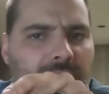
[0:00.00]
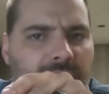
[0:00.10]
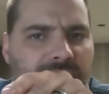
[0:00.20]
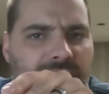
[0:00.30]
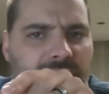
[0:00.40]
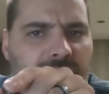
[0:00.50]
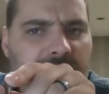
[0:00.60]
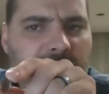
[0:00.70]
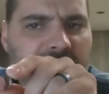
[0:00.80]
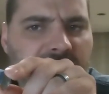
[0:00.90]
whose
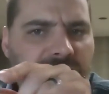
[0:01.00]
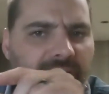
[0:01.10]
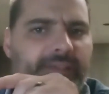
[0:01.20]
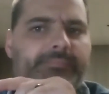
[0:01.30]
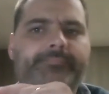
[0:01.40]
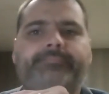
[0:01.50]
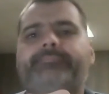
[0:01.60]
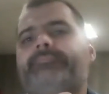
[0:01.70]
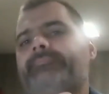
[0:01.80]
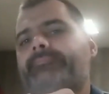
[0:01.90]
picture's on
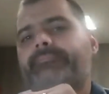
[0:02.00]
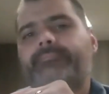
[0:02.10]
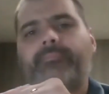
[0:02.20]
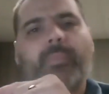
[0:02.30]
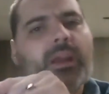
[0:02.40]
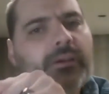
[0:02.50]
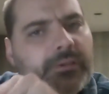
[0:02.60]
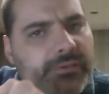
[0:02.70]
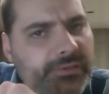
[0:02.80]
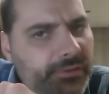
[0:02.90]

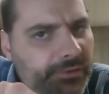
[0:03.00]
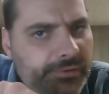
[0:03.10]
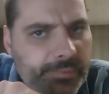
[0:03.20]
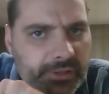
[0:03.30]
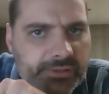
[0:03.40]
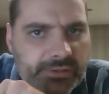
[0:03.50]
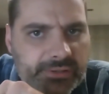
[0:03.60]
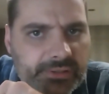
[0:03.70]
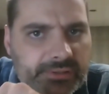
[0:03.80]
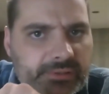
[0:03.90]
it? Whose picture is
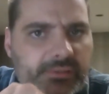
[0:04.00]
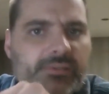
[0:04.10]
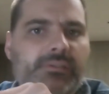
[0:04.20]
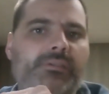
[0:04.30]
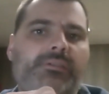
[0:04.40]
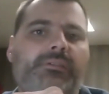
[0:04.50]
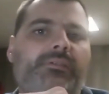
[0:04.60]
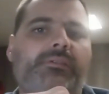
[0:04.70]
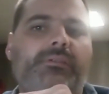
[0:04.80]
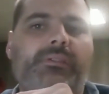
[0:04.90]
this?
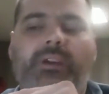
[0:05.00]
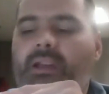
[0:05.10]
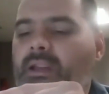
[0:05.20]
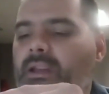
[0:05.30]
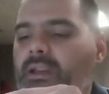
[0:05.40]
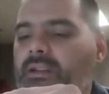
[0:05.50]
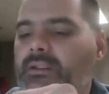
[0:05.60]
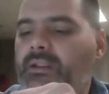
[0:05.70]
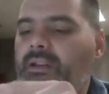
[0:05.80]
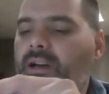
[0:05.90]
And
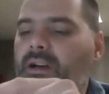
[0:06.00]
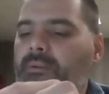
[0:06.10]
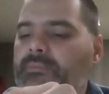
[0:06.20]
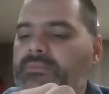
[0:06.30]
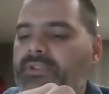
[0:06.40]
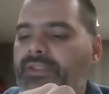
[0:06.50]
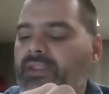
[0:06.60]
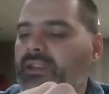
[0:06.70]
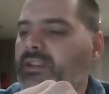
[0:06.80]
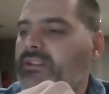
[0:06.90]

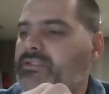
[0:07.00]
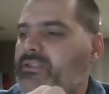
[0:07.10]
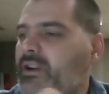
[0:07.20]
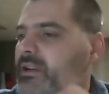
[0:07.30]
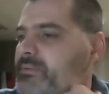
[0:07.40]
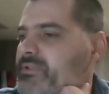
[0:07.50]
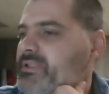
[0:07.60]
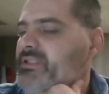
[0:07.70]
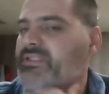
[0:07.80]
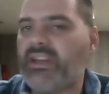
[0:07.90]
the scribes,
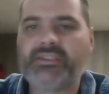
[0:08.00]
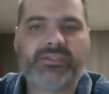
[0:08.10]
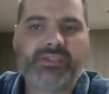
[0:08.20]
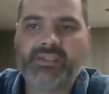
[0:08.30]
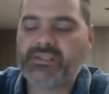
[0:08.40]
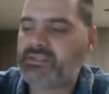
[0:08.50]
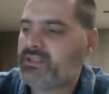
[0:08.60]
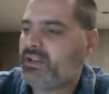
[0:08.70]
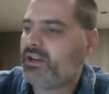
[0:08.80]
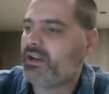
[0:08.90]
the Sadducees,
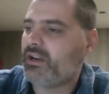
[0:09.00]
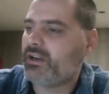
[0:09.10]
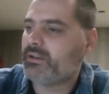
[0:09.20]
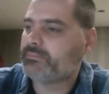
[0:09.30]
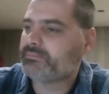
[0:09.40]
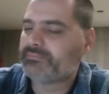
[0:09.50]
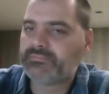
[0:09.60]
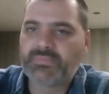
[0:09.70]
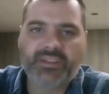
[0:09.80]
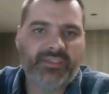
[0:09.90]

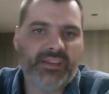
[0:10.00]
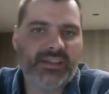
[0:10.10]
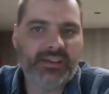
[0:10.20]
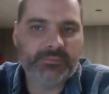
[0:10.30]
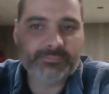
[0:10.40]
the